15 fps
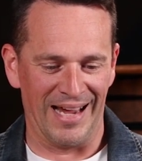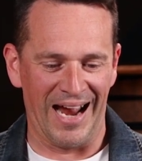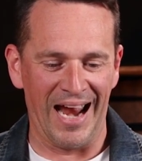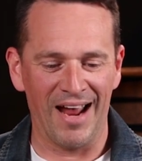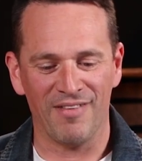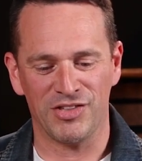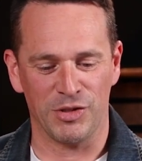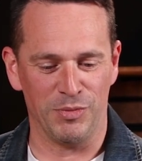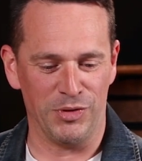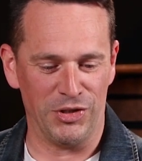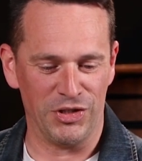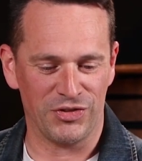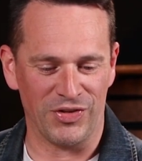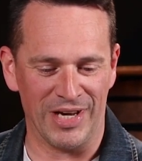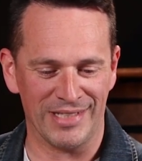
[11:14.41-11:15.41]
I have some
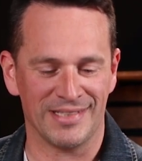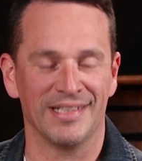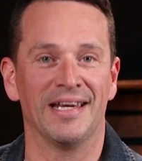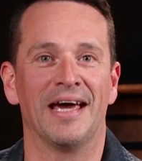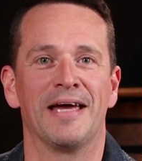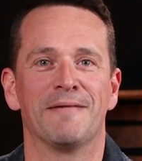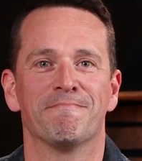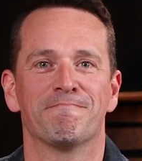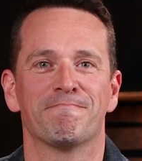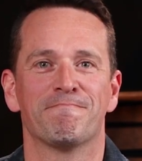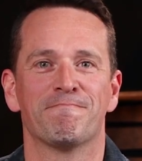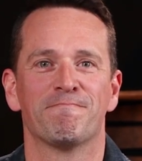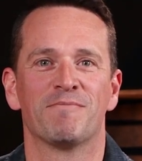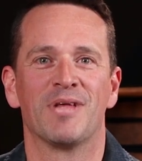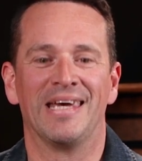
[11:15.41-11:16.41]
news for us today.
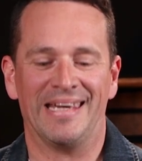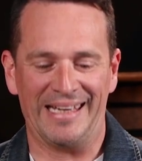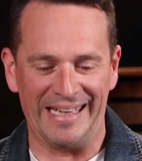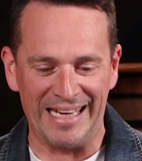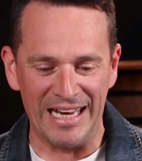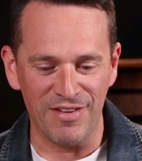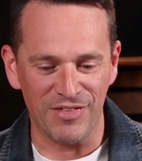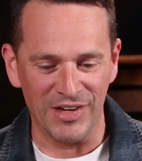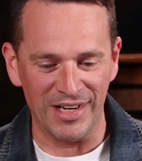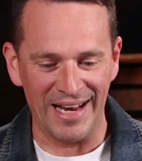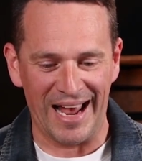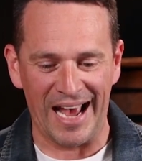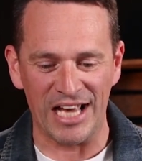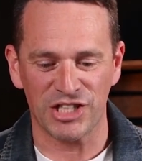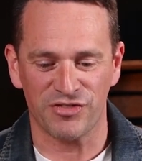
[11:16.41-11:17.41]
Even
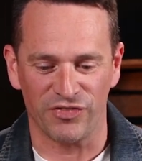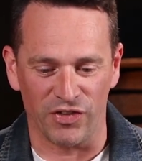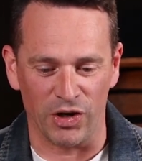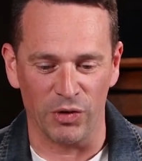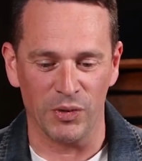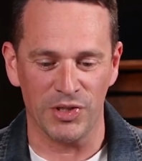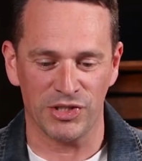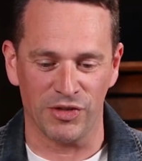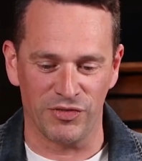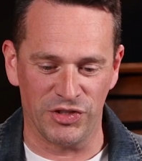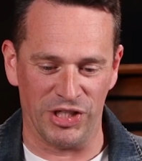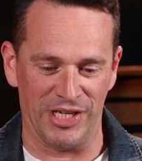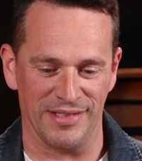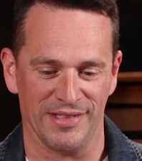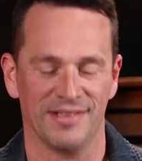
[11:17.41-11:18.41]
as followers of
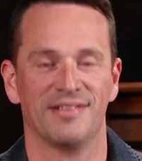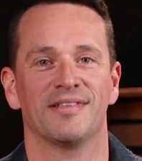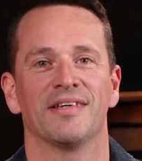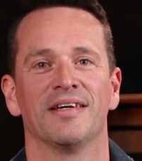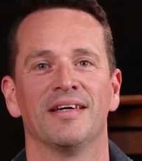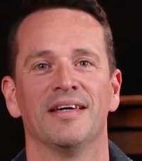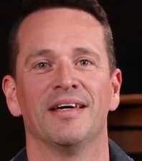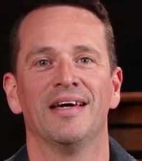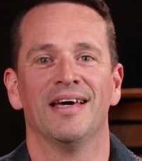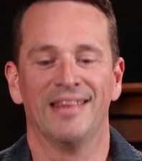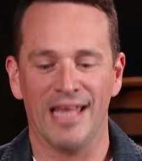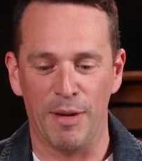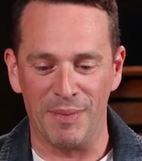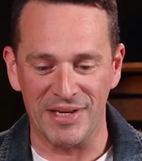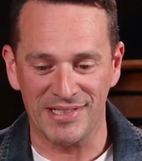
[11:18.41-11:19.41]
Jesus,
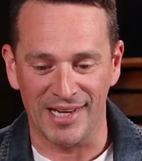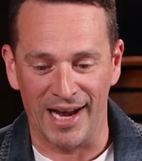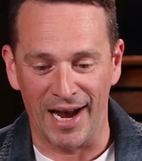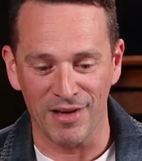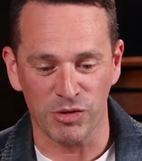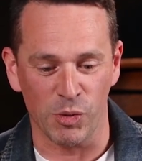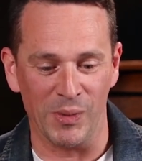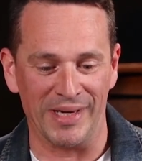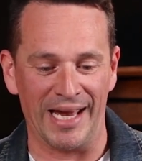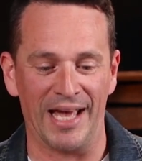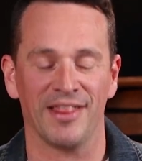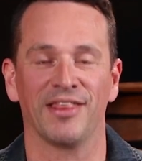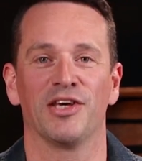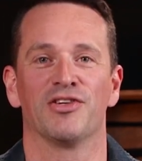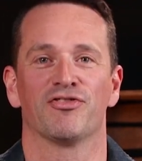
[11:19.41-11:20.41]
there'll be times when we
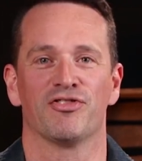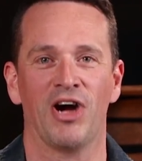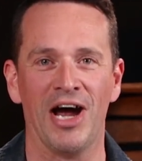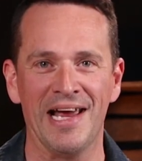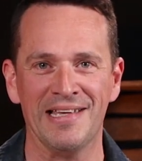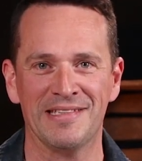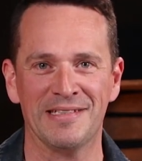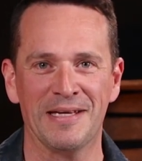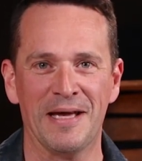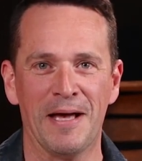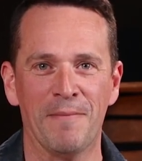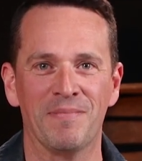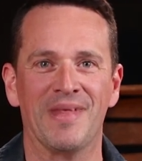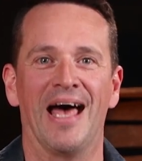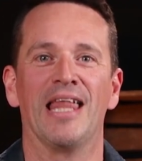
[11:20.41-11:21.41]
get things right,
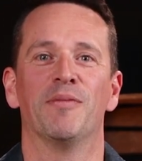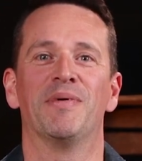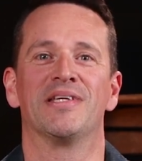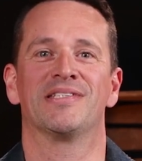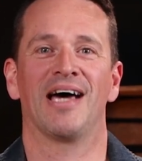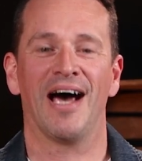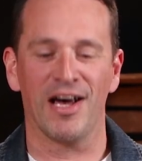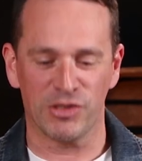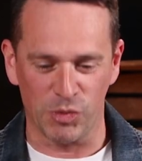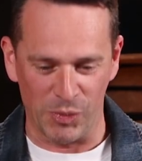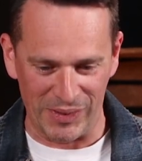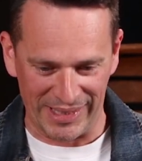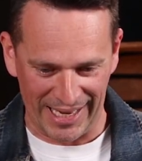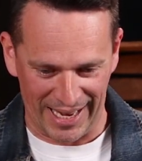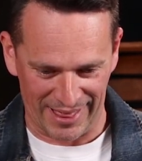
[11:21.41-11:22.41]
and there'll be times when
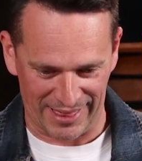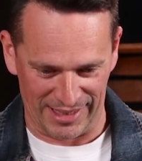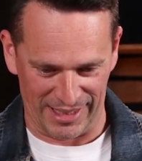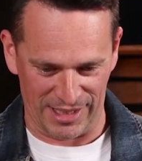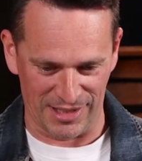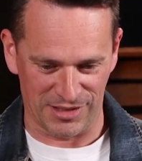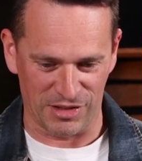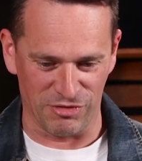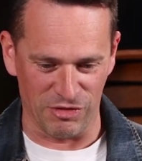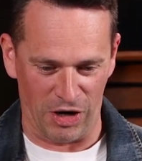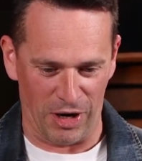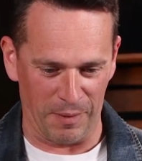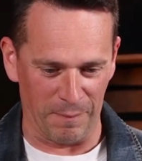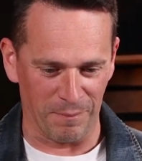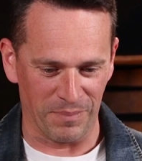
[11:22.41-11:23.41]
we get things
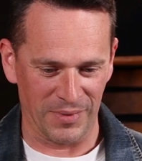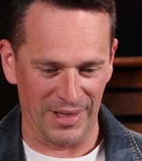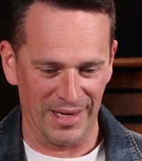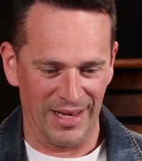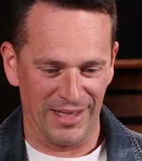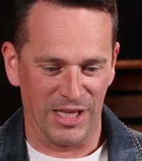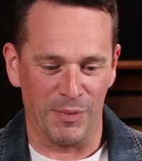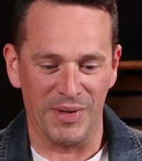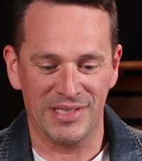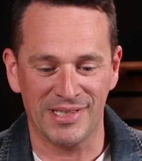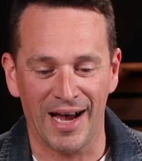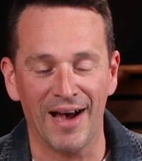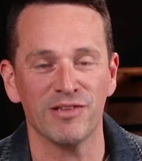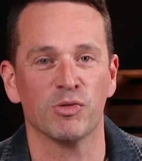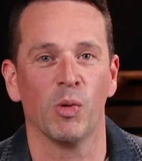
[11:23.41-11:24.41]
wrong. There'll be
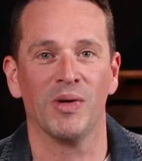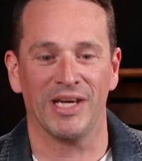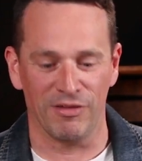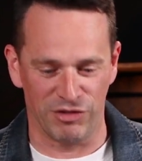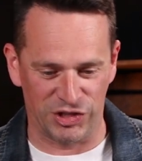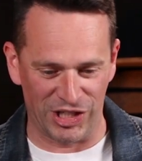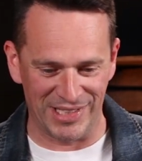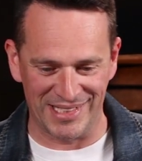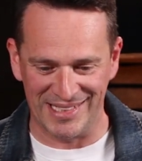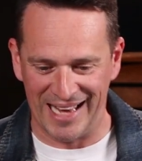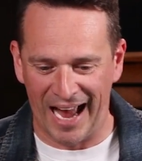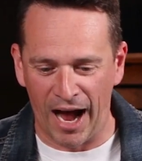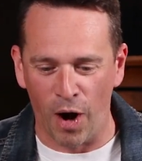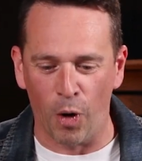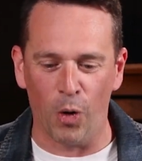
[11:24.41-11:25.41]
times when we give Jesus
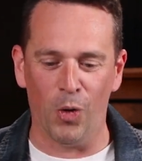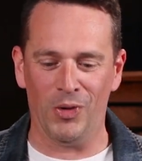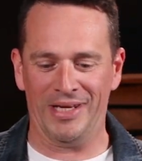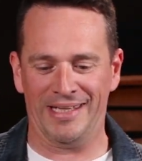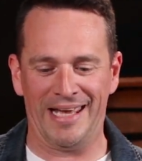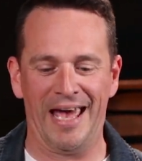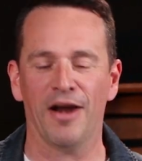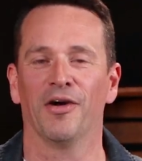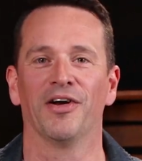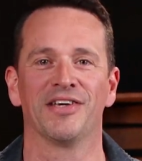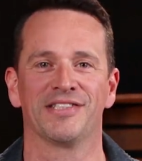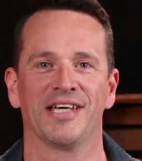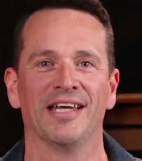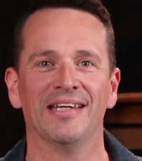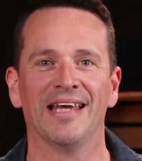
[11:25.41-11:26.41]
our all again on a
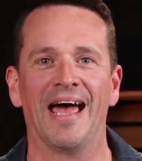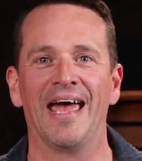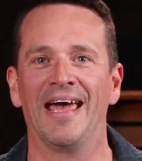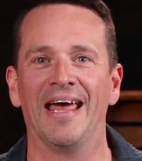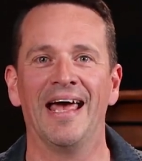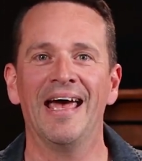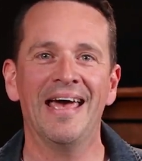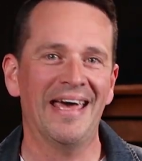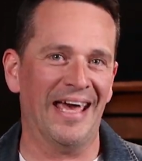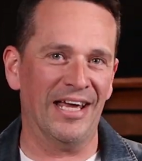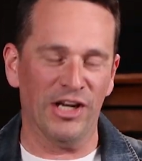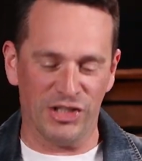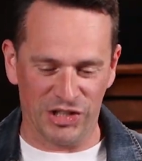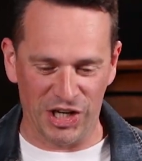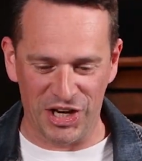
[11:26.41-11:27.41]
Sunday
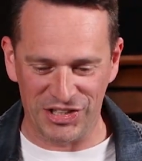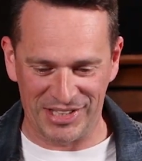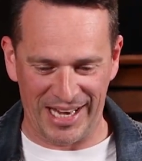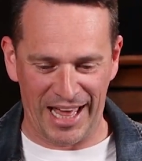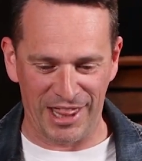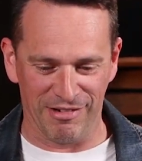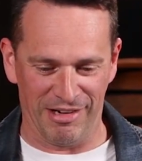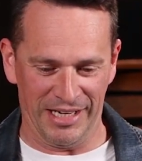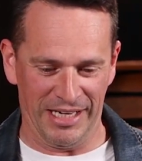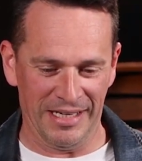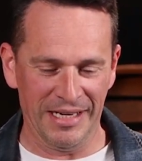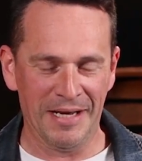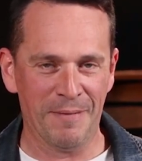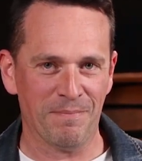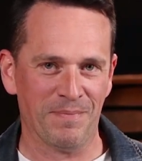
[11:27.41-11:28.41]
in a church gathering,
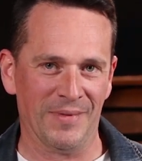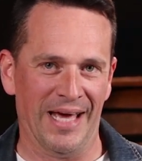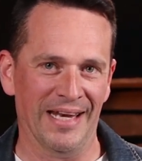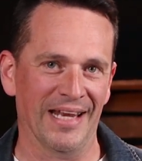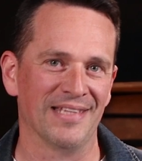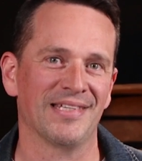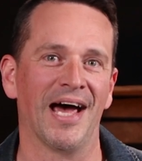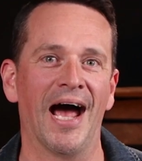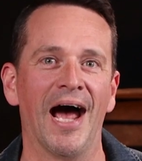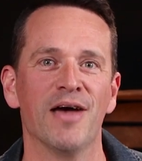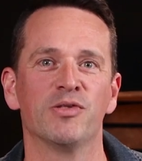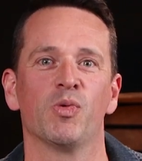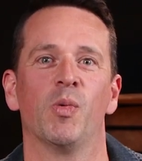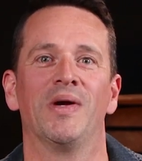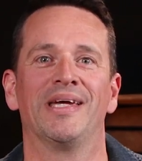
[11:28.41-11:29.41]
and then
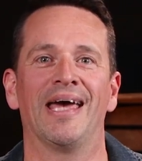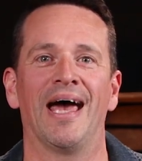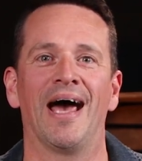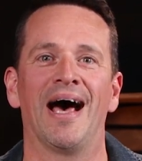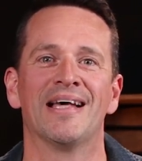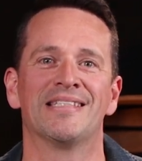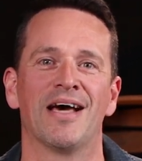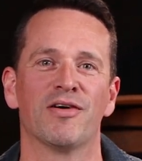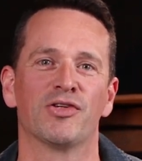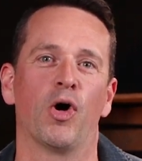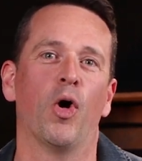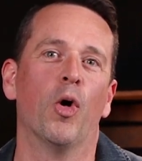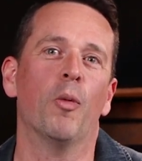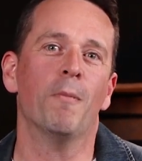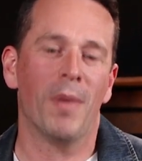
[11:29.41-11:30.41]
times when we get ourselves
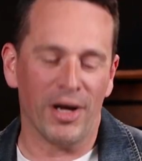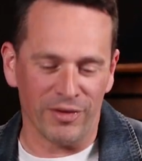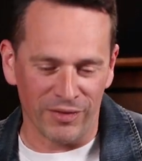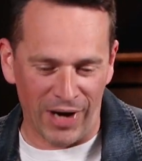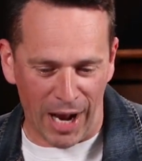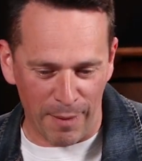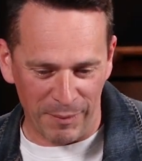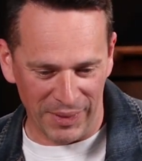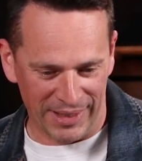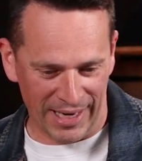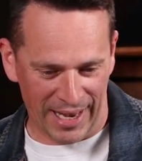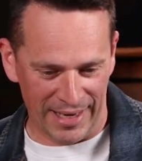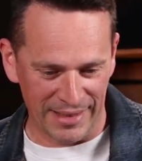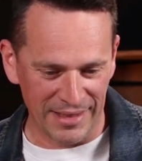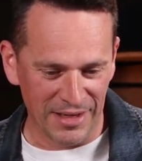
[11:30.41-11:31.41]
all muddled up
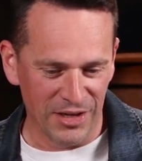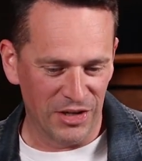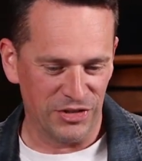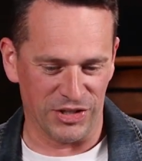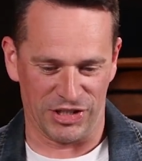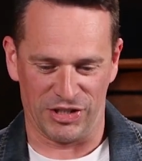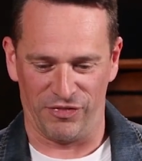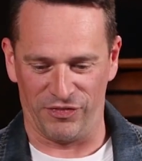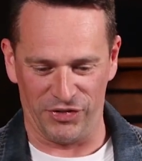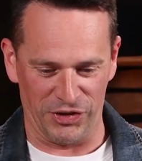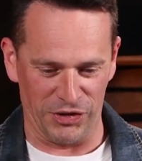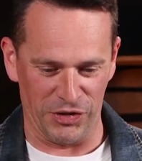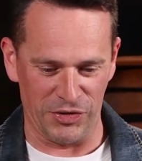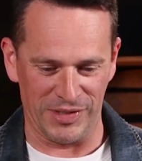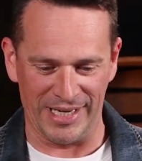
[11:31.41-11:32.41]
again just a
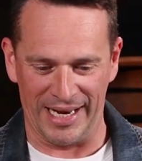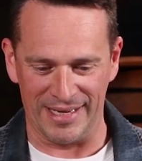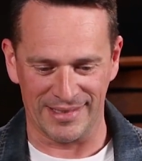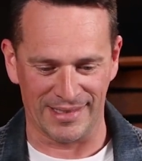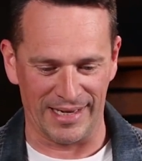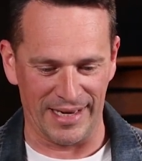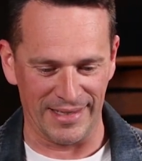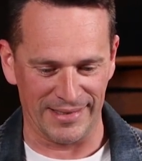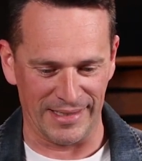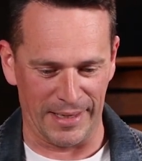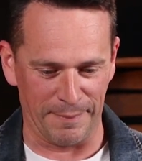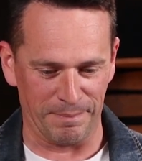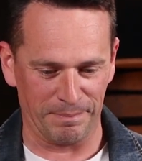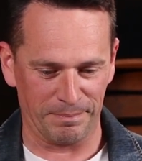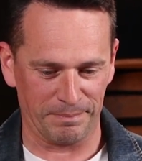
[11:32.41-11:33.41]
few days later.